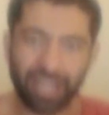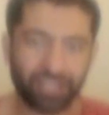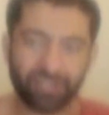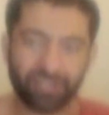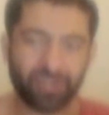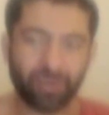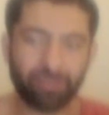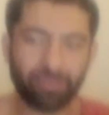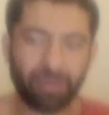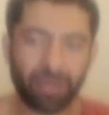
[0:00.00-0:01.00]
I just thought
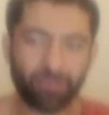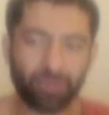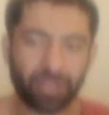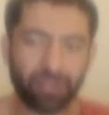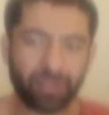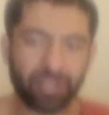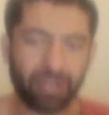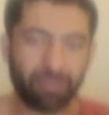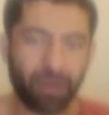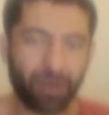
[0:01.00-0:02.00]
in my mind when I looked at
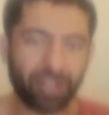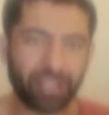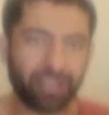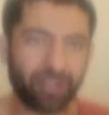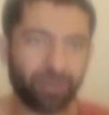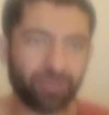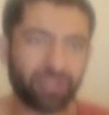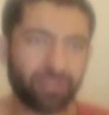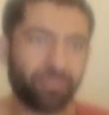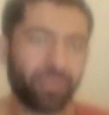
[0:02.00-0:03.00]
him, how ugly
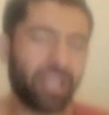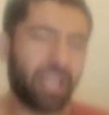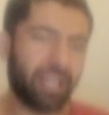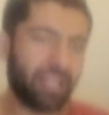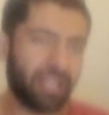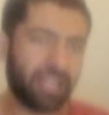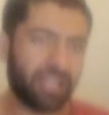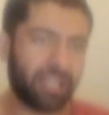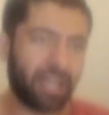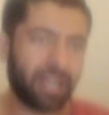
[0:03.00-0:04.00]
clothes. And
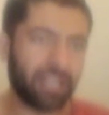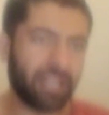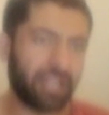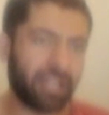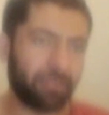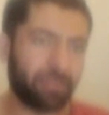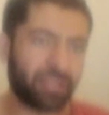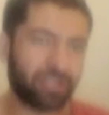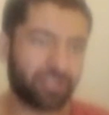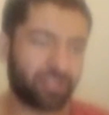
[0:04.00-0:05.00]
then
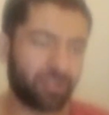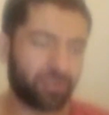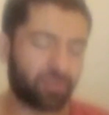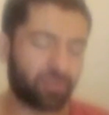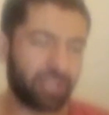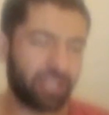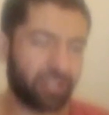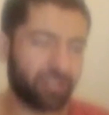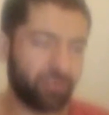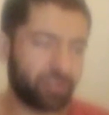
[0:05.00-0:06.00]
because his clothes were really
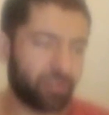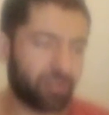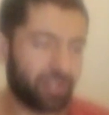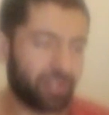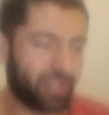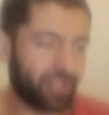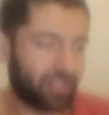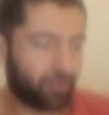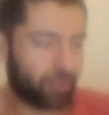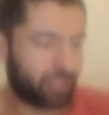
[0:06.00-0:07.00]
unusual,
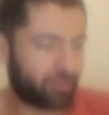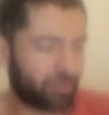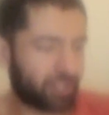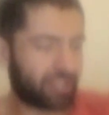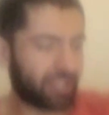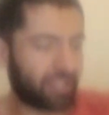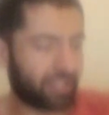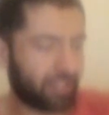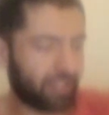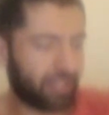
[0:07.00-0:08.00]
the way he dressed, and
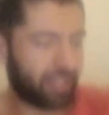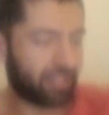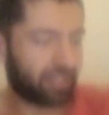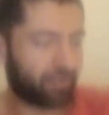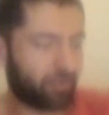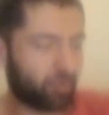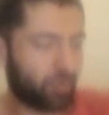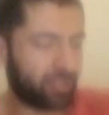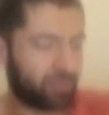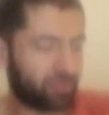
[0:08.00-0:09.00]
I
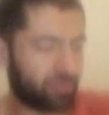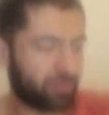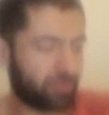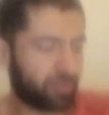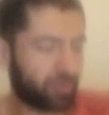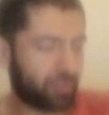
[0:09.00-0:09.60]
went to,